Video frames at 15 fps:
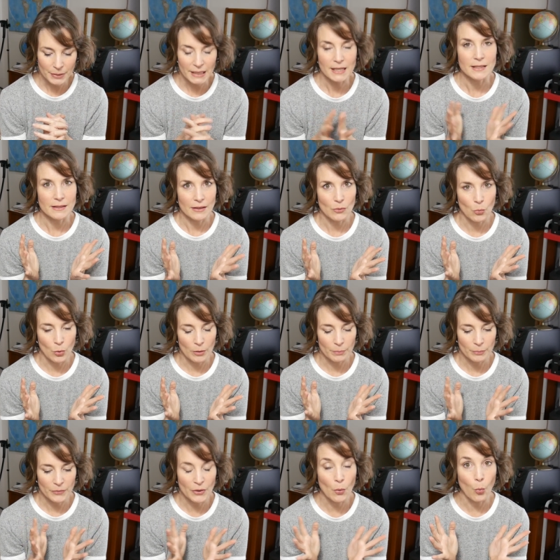because of the
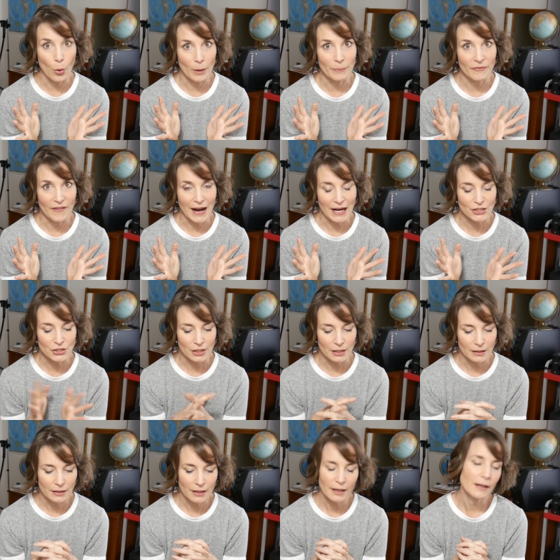warp the warp factor.